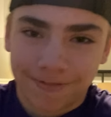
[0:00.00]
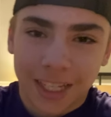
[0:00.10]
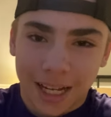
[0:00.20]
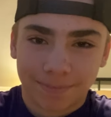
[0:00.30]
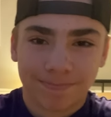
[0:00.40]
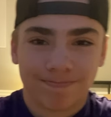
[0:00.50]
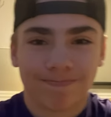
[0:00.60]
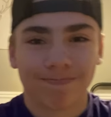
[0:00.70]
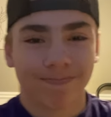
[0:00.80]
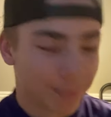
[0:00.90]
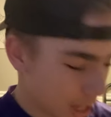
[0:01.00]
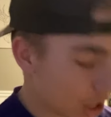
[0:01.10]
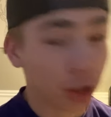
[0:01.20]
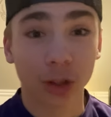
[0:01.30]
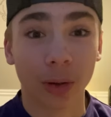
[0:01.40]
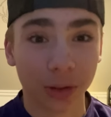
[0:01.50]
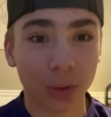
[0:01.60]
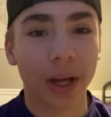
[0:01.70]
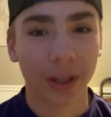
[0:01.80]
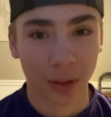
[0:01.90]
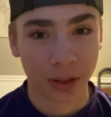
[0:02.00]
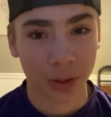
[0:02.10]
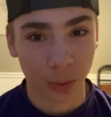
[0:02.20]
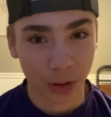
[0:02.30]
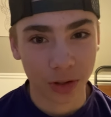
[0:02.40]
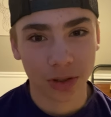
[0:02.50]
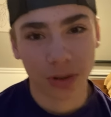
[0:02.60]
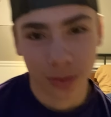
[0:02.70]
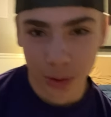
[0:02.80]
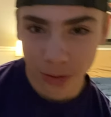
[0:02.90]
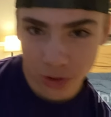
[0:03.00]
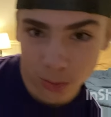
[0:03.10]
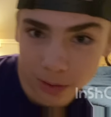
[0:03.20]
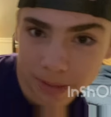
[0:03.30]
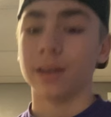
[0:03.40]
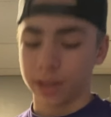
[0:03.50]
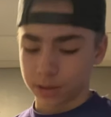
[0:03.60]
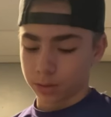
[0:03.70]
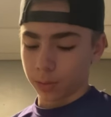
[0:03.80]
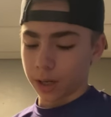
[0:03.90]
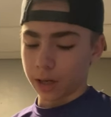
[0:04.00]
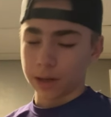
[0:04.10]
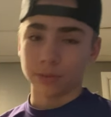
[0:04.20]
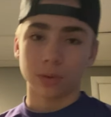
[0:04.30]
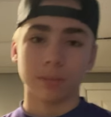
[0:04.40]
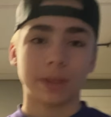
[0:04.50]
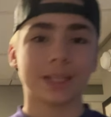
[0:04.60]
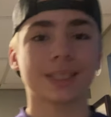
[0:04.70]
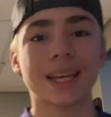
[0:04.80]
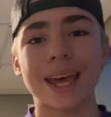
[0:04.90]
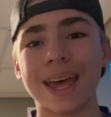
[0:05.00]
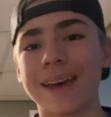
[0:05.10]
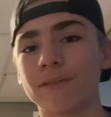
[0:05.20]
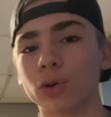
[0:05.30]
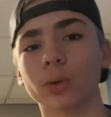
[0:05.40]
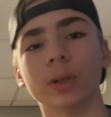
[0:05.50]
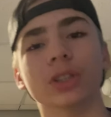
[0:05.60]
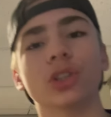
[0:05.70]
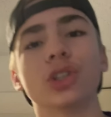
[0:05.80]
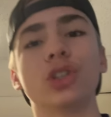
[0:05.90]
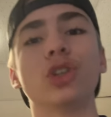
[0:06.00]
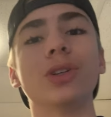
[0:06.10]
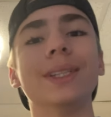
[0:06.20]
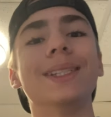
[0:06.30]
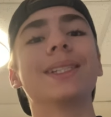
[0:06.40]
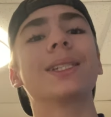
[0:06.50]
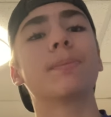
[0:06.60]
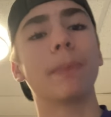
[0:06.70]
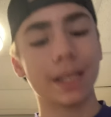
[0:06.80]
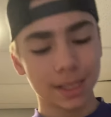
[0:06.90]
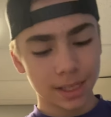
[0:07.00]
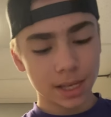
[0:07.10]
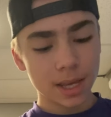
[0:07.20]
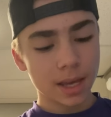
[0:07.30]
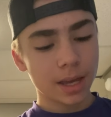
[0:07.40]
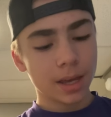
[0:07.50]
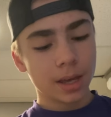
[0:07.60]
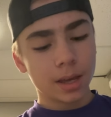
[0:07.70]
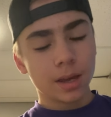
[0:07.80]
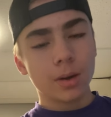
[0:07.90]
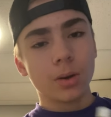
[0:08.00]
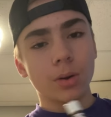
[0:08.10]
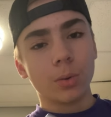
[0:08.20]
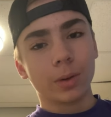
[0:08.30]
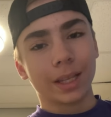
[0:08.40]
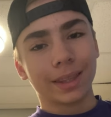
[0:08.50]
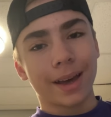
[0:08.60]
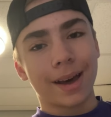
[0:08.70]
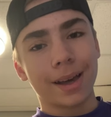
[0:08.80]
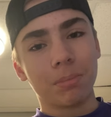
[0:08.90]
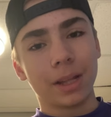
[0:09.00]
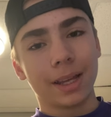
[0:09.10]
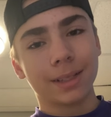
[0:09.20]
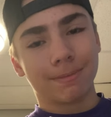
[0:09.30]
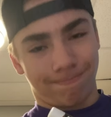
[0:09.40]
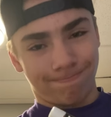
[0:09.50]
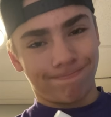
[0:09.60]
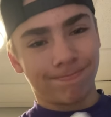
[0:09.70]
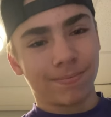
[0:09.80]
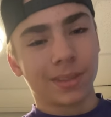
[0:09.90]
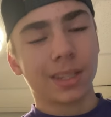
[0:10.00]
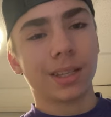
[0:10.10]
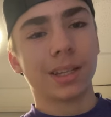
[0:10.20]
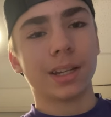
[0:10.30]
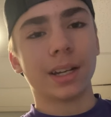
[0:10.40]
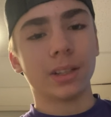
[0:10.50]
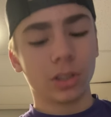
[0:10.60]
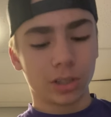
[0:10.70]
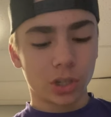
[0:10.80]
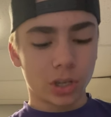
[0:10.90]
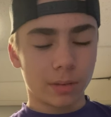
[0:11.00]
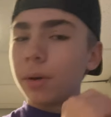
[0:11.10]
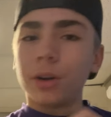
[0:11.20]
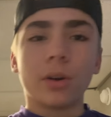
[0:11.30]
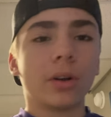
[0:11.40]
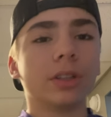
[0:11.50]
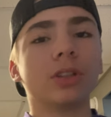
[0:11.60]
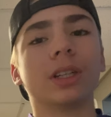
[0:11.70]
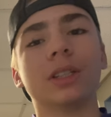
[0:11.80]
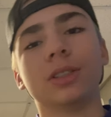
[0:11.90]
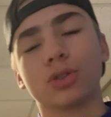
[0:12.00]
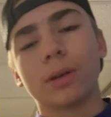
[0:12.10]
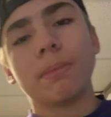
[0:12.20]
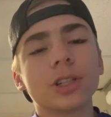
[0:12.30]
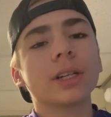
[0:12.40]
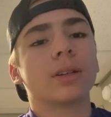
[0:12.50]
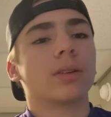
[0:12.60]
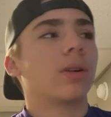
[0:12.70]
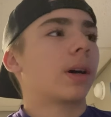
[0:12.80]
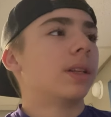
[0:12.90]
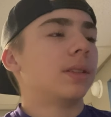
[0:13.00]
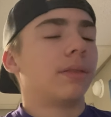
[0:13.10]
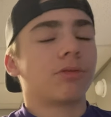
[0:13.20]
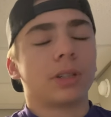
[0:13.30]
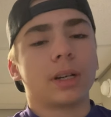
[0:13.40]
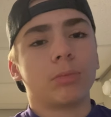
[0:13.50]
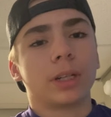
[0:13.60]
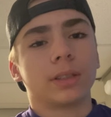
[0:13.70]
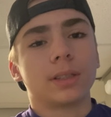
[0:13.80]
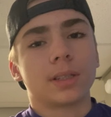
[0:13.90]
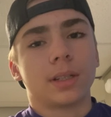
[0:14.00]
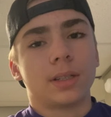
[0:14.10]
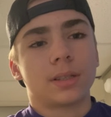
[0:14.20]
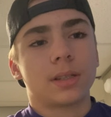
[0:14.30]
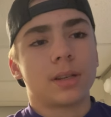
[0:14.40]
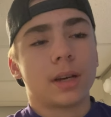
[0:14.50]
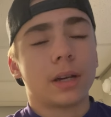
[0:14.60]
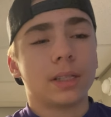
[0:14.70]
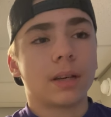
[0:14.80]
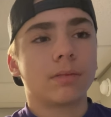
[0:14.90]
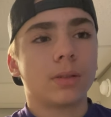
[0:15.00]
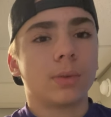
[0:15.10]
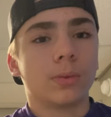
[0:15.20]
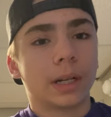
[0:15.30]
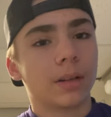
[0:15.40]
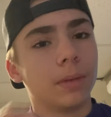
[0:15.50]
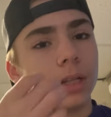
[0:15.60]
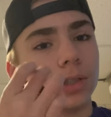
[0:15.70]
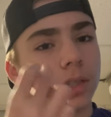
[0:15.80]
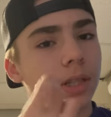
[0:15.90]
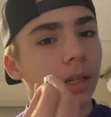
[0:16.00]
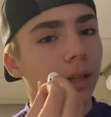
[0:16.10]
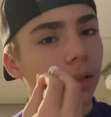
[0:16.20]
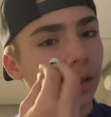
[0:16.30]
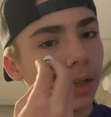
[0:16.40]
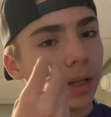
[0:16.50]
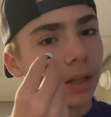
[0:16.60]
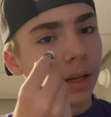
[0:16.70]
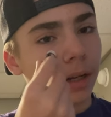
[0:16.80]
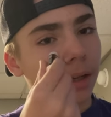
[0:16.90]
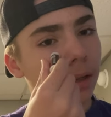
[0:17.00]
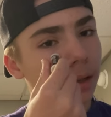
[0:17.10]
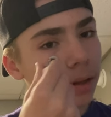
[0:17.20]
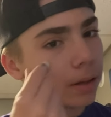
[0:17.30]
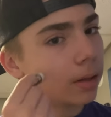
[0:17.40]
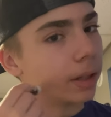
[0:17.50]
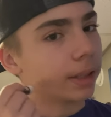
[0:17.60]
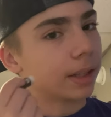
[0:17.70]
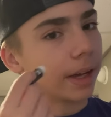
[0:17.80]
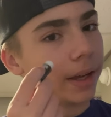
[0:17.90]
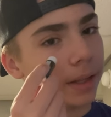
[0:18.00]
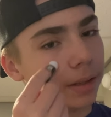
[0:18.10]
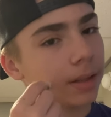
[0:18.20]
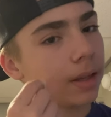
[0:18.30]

Yeah. Don't do that or else it wouldn't ruins your wood Next we have what makes everyone look good and spicy. Got the eye black kind of look good put it on looking drippy try out all kinds of different eye black designs i definitely would recommend just like a good kind of like that and